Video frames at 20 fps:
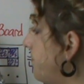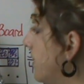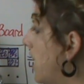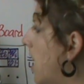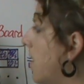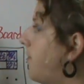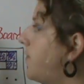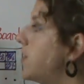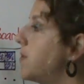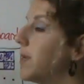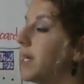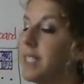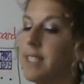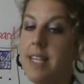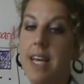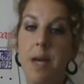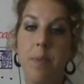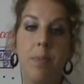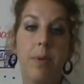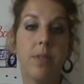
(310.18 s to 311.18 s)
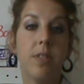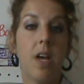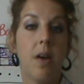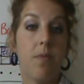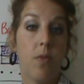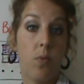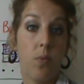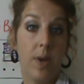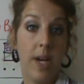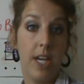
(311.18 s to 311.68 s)
A few examples of
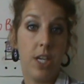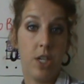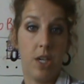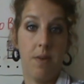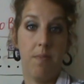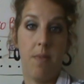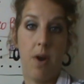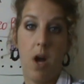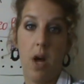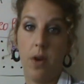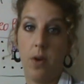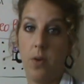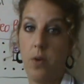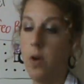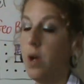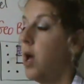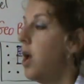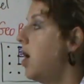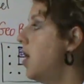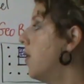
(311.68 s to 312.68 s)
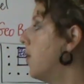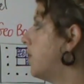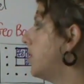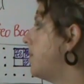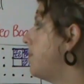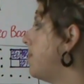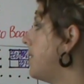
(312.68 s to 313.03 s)
a region model would